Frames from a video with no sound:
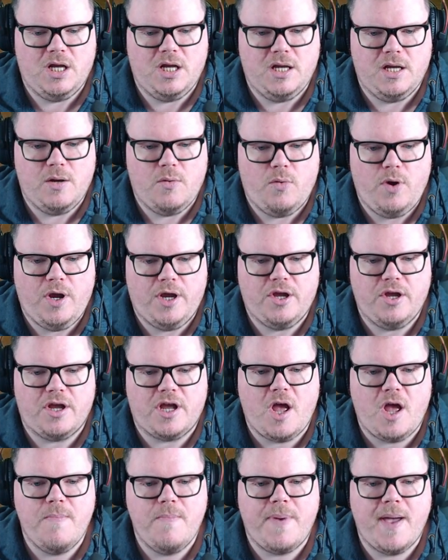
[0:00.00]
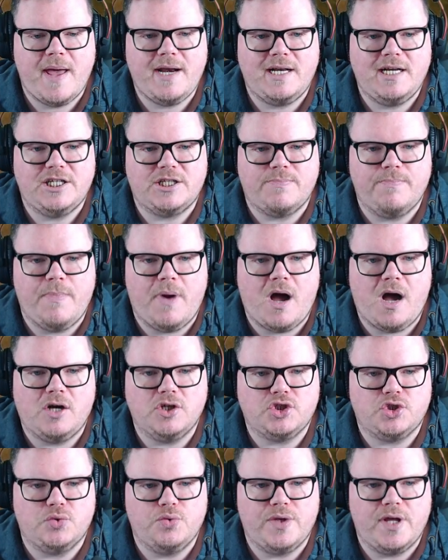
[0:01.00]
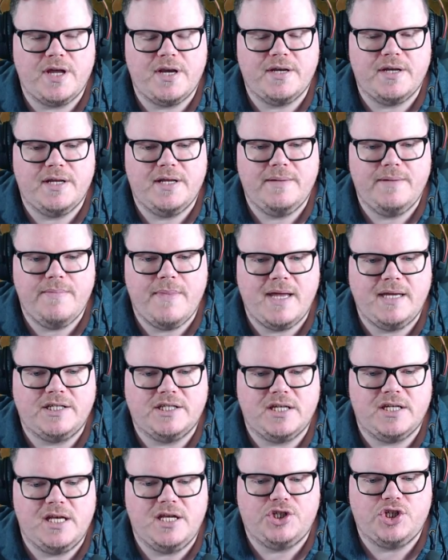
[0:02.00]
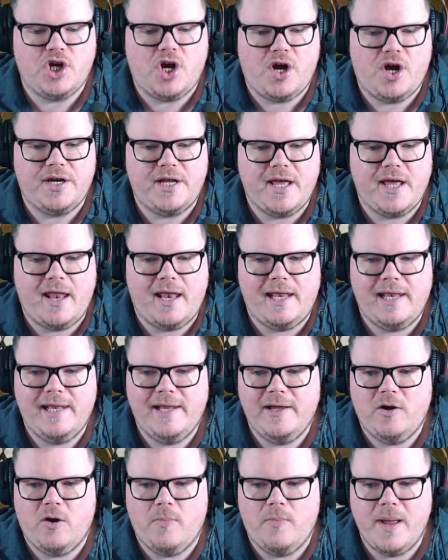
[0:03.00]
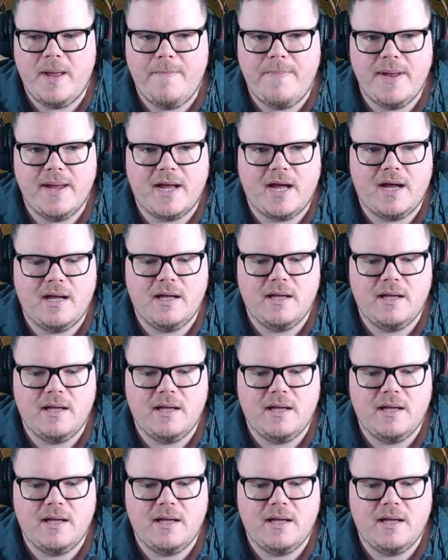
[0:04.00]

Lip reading: we could go Benalish Marshal then. It makes the Ajani a little bit bigger.